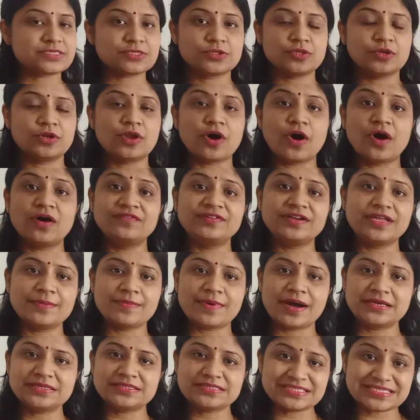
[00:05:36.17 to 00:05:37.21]
So the law of
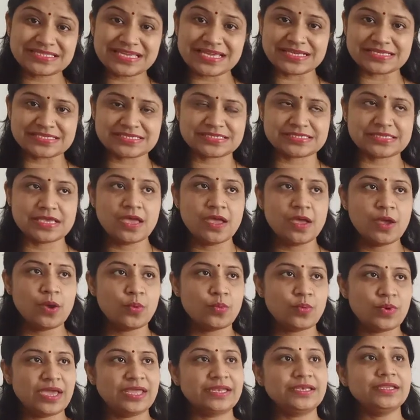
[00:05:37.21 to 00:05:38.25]
demand says
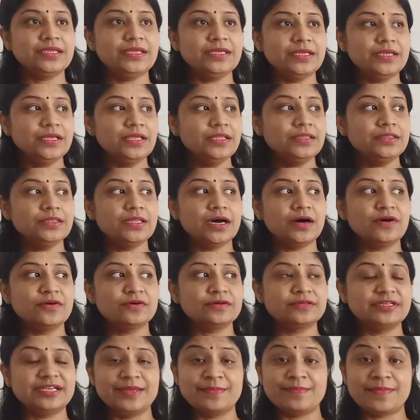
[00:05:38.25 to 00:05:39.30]
when the
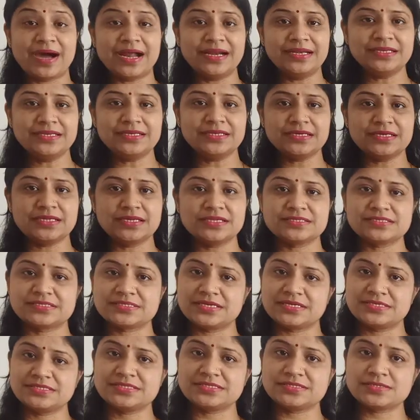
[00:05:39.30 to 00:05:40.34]
demand
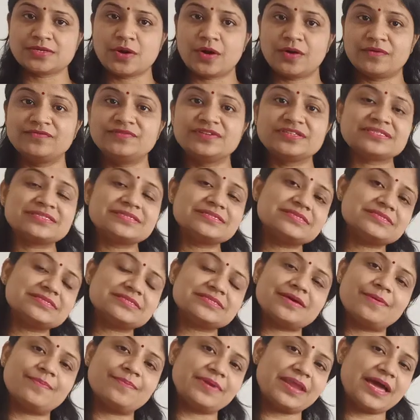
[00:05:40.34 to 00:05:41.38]
increases, obviously the
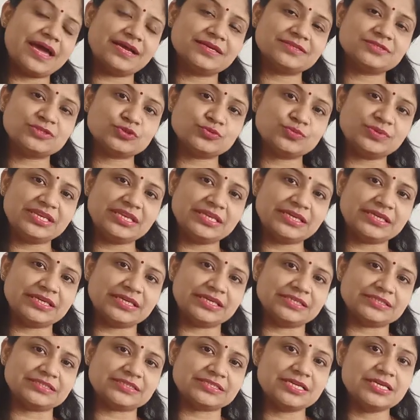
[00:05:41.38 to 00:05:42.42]
supply has to be
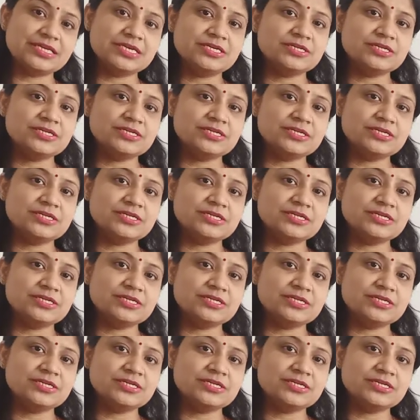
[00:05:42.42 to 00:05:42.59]
increased.